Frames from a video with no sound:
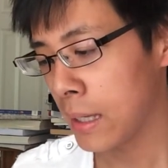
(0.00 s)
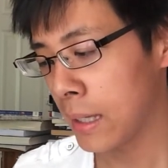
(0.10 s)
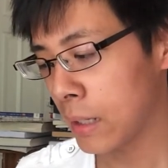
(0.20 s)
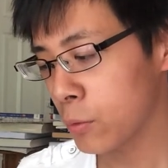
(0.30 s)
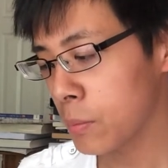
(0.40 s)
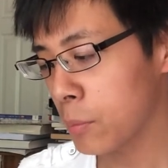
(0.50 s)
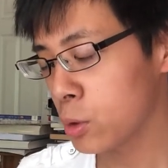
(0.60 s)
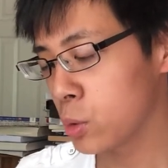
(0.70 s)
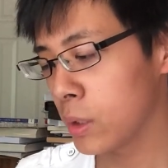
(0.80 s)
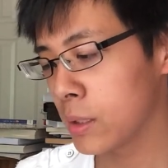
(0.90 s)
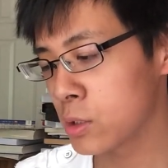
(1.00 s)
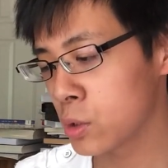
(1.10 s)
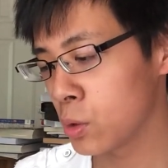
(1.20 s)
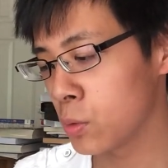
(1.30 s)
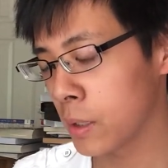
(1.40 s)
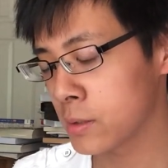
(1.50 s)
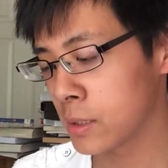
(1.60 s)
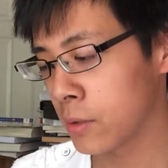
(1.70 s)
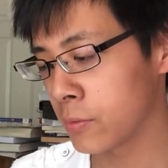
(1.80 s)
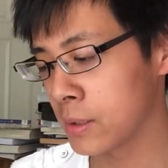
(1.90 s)
And I remember doing this to
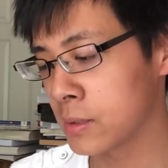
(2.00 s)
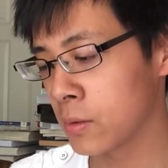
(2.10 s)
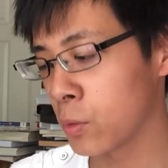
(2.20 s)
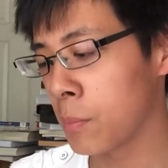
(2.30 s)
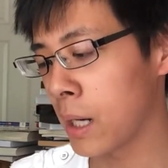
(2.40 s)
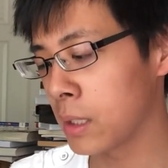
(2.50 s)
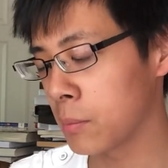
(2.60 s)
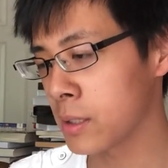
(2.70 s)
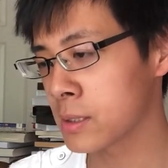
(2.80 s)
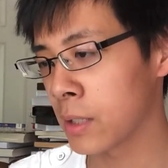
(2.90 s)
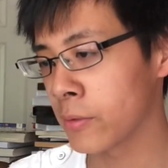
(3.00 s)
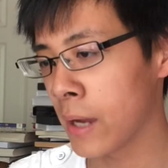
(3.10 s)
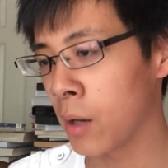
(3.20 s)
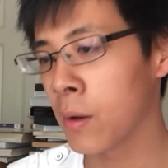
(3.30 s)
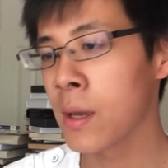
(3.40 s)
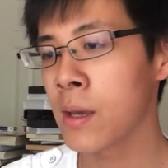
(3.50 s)
myself and reminding myself how,